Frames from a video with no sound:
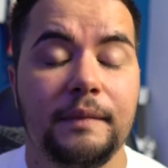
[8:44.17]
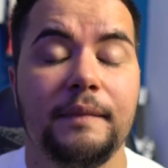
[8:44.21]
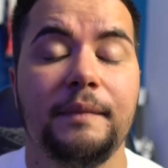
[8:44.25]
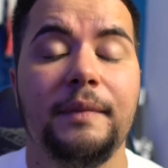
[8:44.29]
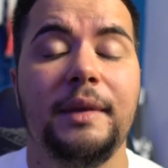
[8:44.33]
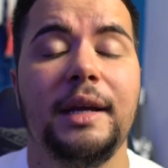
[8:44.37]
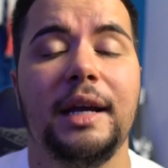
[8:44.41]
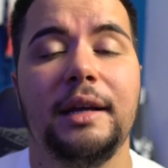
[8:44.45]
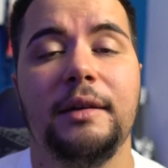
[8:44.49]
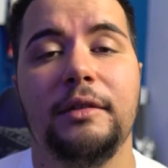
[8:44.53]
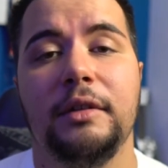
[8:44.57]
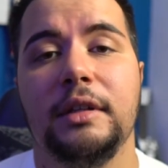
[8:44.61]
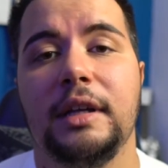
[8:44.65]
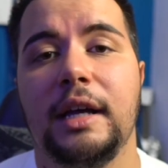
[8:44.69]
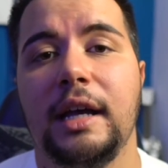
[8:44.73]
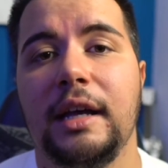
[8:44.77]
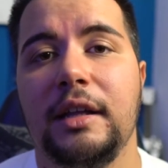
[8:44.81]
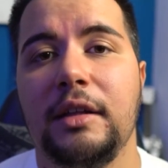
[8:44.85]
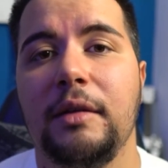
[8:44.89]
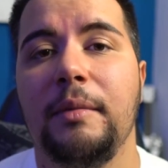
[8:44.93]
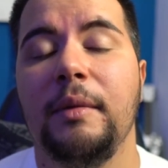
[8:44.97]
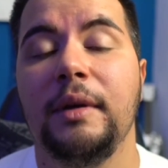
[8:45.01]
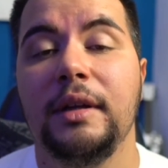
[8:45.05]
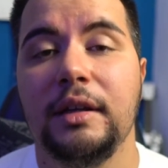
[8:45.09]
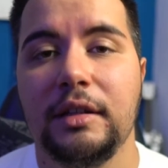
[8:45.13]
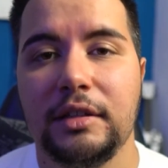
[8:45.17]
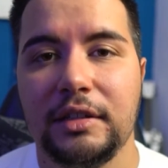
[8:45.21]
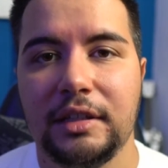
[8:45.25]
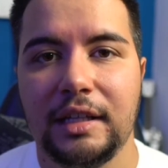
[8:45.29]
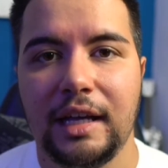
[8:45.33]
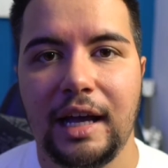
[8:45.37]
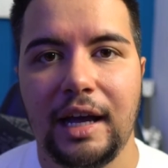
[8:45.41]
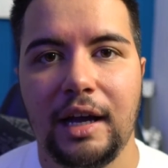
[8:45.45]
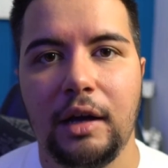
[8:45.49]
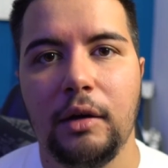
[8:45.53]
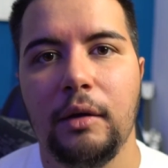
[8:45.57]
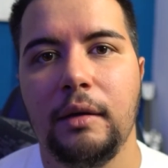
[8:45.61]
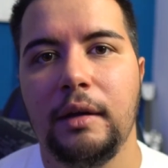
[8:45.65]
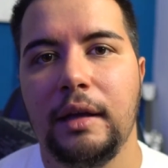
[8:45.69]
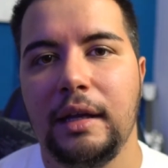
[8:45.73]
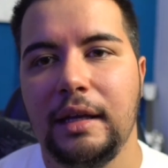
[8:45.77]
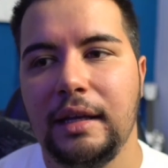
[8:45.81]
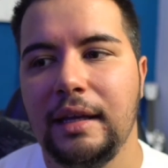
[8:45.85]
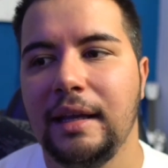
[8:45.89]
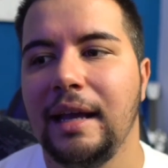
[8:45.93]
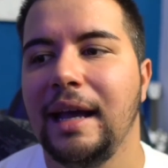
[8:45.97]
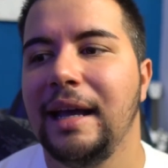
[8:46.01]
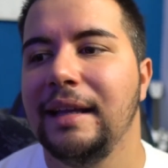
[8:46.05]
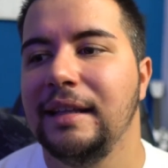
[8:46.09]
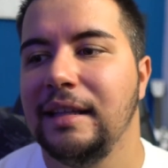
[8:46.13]
They have changed because now,
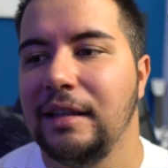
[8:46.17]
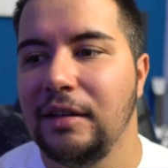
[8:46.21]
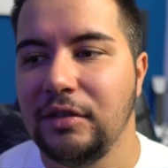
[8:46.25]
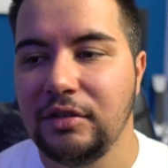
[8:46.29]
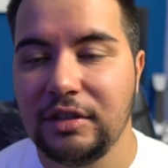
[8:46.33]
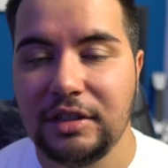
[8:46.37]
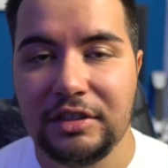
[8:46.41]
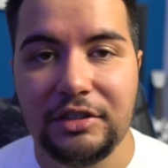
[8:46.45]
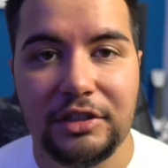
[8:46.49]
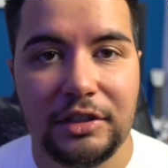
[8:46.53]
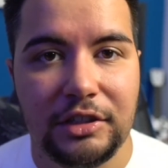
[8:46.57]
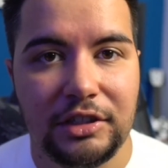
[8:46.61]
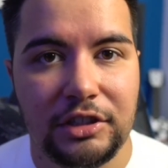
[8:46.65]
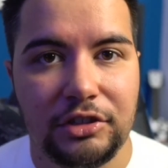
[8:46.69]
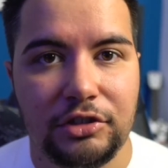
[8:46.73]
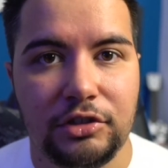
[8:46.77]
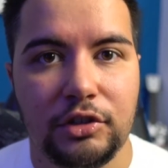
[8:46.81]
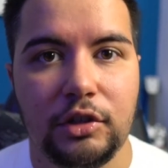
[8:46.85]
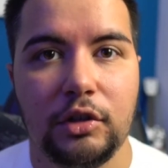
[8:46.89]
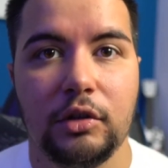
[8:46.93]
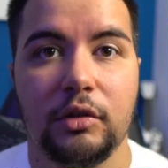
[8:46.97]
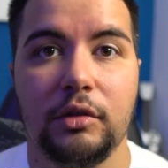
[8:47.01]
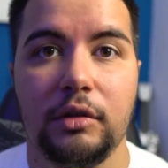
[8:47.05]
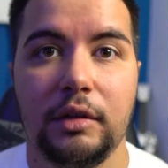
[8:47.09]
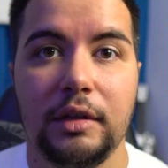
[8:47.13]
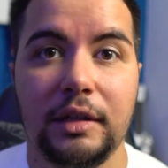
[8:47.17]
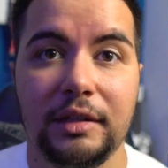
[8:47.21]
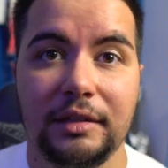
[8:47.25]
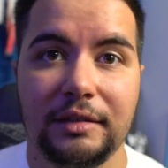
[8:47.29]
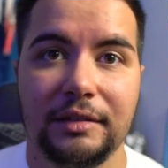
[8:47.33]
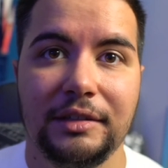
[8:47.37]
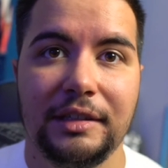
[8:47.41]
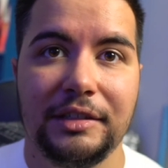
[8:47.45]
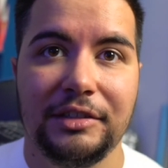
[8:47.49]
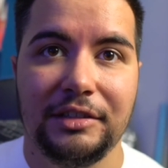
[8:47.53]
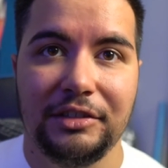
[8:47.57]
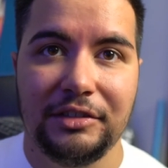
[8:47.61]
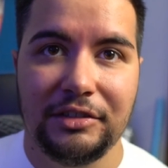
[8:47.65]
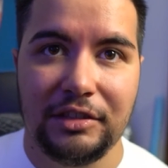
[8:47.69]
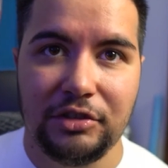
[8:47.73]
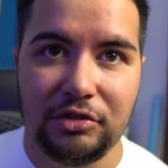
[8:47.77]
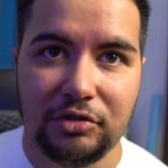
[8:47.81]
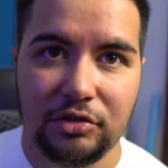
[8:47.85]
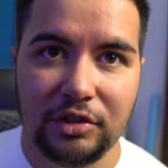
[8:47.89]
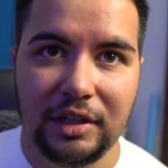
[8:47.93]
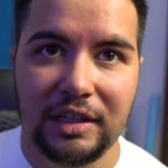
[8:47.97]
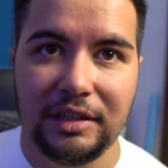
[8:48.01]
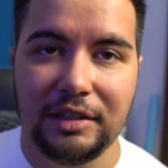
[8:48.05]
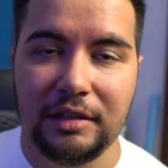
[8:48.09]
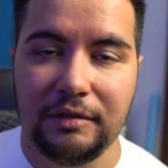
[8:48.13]
and increasingly so, this is the
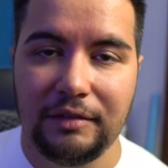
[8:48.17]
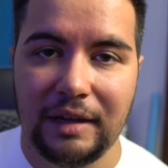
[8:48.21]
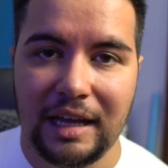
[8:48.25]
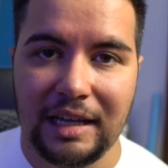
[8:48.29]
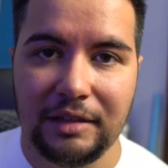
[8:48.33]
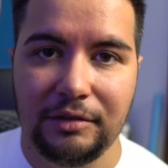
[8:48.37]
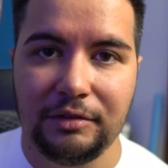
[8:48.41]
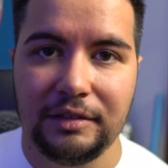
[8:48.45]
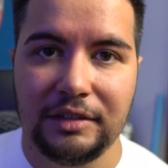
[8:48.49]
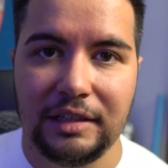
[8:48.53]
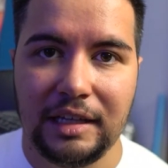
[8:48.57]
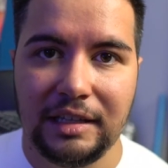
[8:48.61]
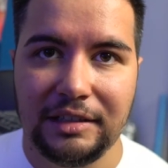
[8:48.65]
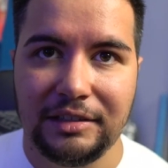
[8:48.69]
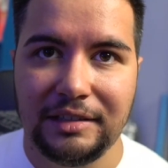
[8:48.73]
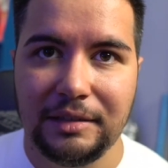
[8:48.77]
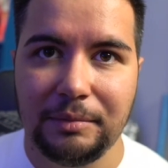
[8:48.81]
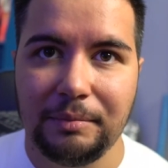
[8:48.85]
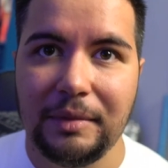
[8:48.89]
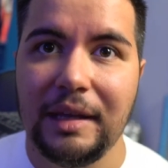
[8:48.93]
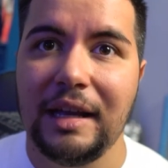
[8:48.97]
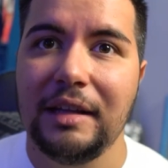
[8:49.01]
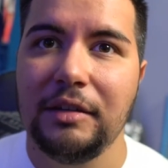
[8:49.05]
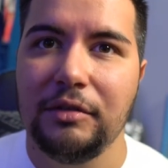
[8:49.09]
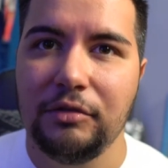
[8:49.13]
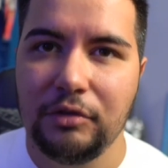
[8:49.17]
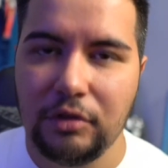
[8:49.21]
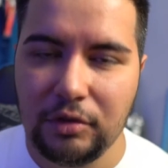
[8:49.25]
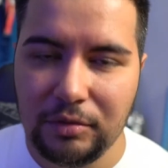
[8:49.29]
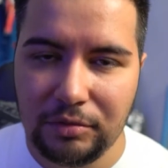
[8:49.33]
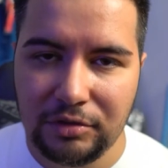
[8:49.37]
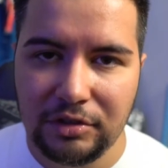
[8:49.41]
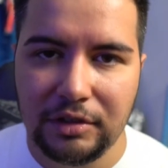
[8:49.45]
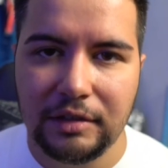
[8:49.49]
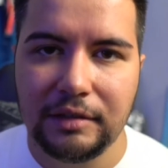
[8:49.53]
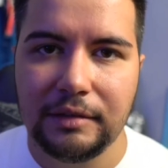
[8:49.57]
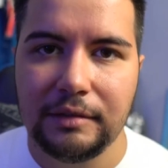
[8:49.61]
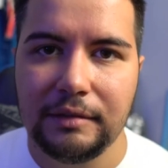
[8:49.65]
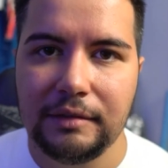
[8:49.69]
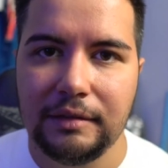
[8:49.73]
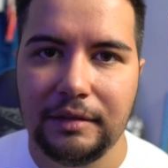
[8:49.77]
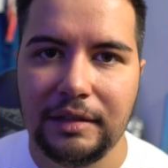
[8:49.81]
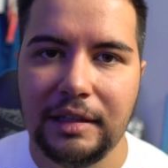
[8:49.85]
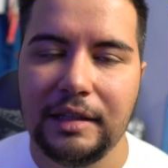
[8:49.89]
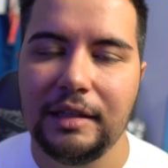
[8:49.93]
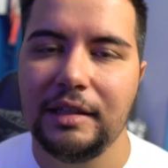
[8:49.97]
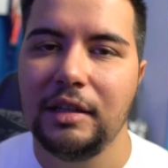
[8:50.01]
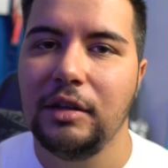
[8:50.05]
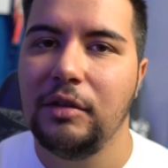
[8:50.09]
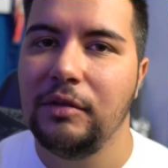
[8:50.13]
trend of advertising platforms,
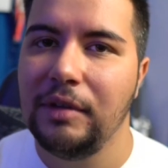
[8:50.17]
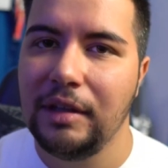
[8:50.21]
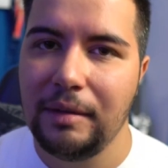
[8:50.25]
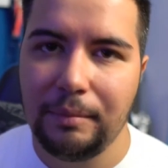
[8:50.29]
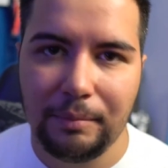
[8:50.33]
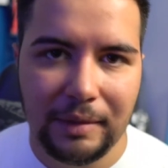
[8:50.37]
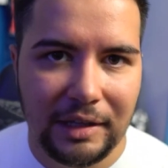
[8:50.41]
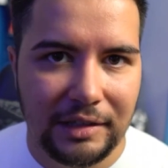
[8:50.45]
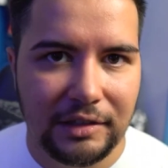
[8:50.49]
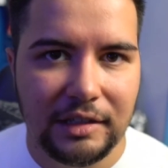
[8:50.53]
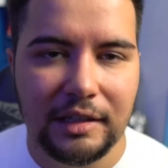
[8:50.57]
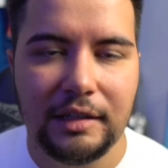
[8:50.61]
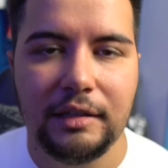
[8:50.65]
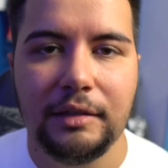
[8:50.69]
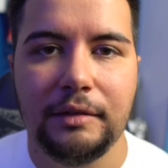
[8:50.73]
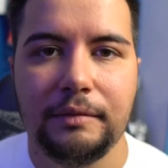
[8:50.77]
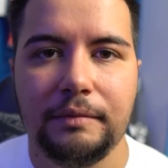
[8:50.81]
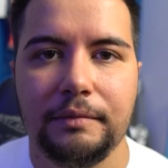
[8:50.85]
including Meta.